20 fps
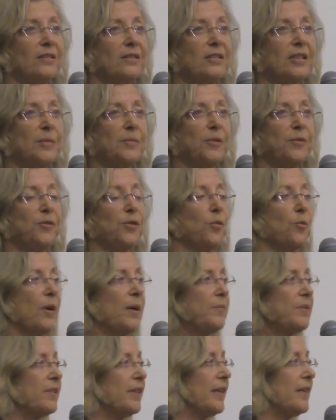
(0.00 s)
some of your
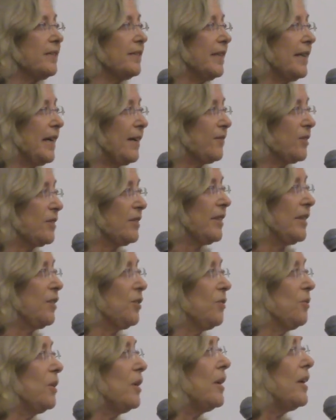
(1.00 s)
websites, and I have to tell
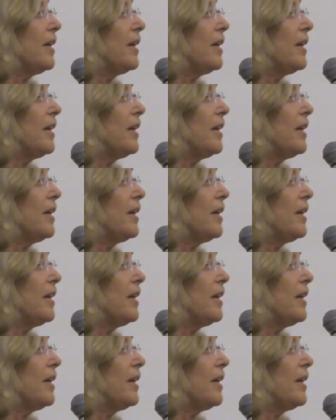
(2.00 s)
you